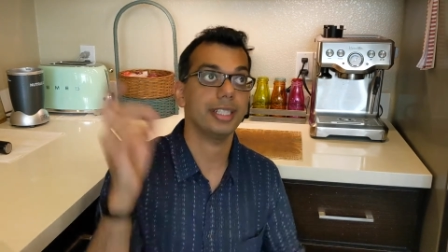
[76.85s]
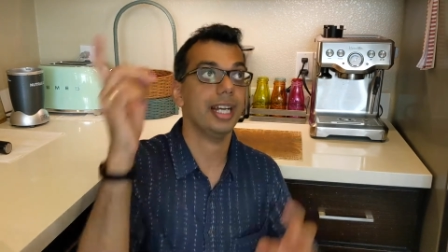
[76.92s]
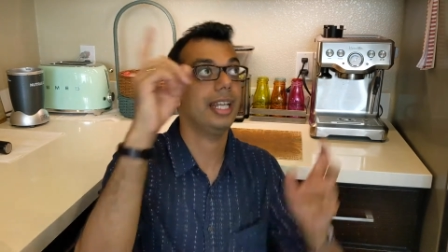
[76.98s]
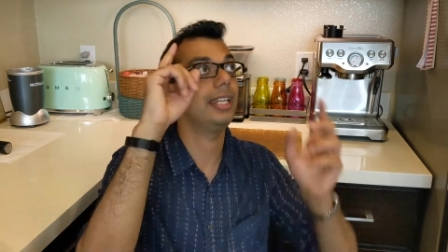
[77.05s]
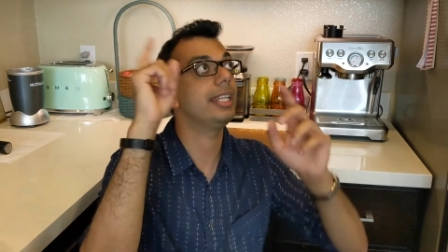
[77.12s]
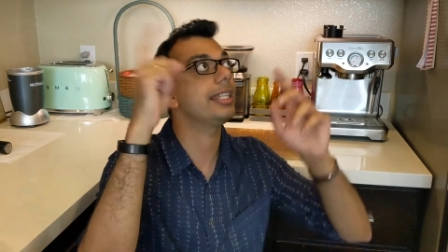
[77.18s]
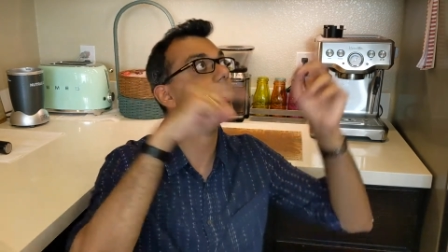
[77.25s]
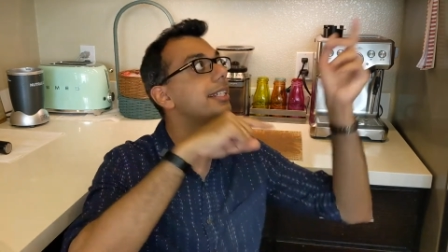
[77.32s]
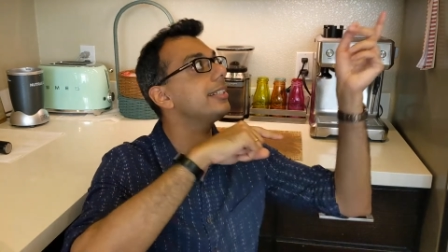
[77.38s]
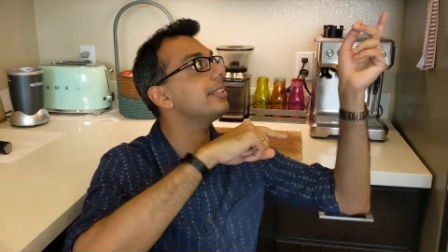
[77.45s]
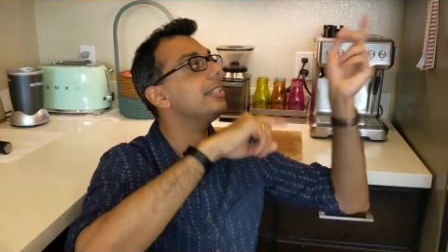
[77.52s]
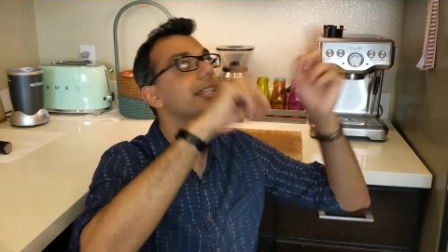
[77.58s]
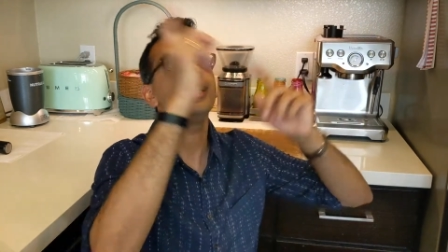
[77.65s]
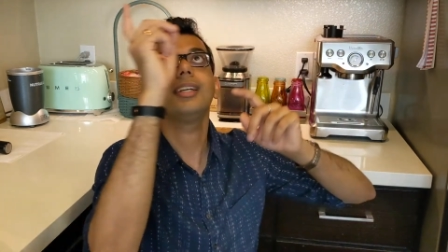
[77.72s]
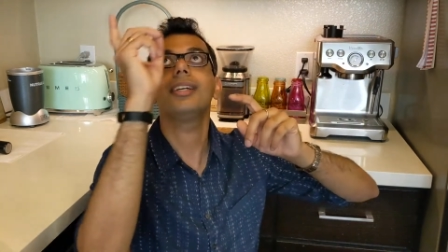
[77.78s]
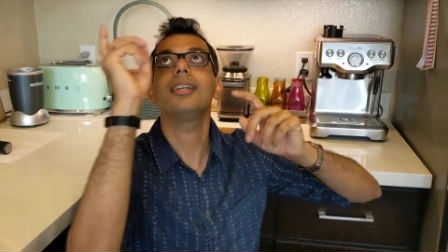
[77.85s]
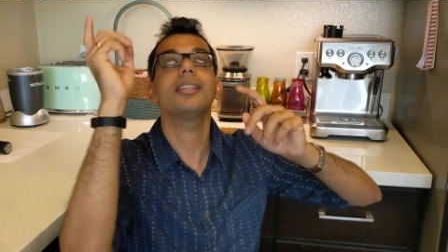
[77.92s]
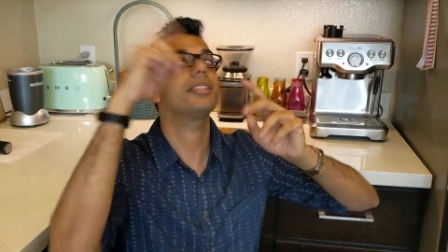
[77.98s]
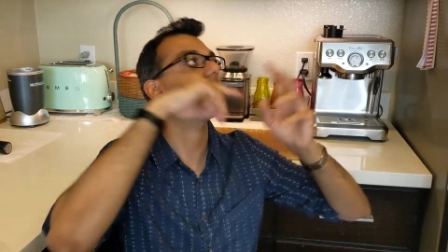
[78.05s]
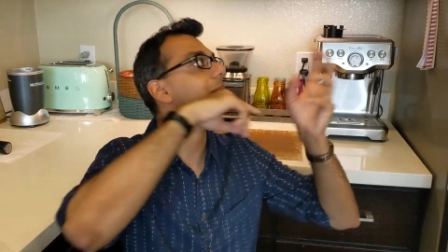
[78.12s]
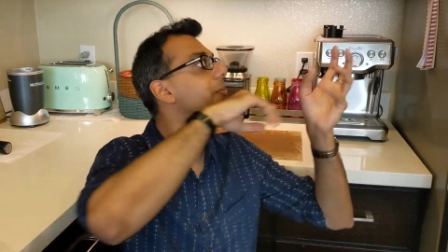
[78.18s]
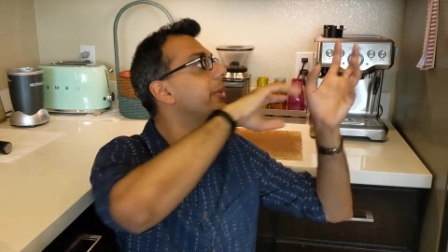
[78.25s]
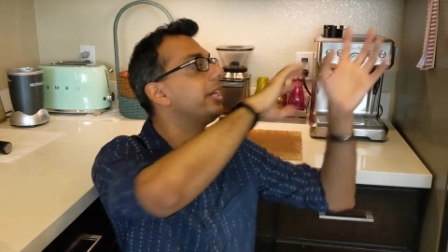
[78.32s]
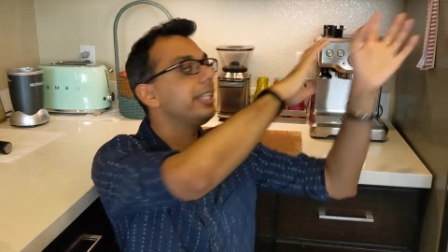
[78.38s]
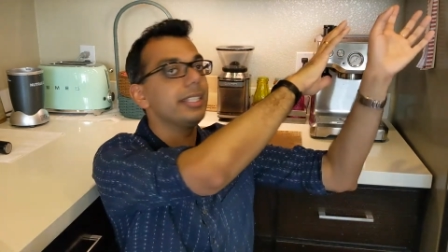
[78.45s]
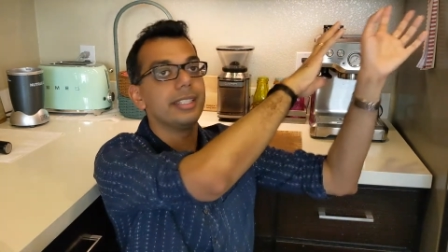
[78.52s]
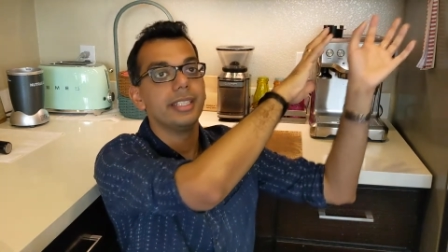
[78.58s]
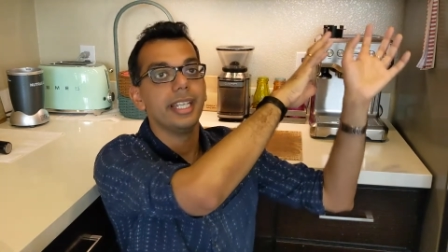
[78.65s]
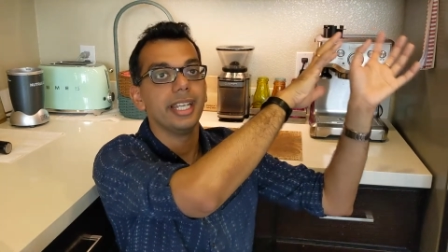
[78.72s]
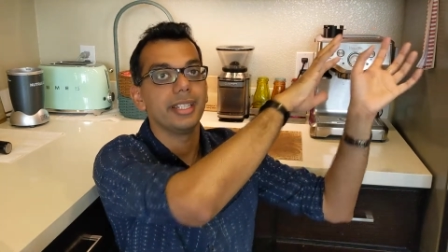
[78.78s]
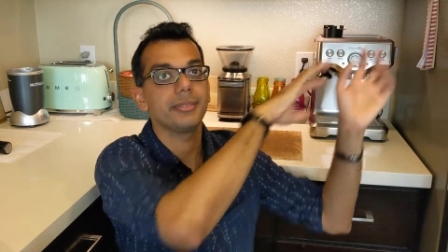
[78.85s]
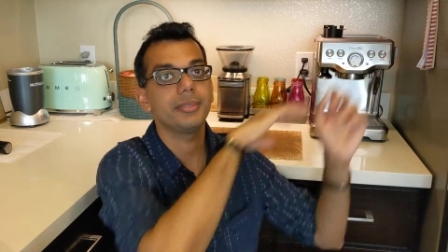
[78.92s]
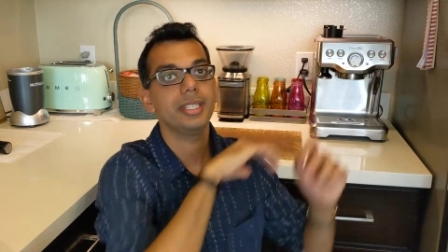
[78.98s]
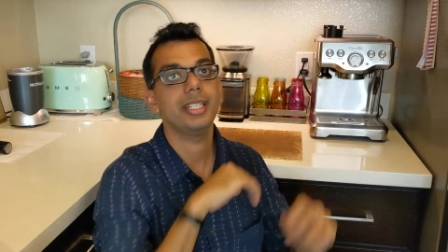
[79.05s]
I'll link it somewhere there.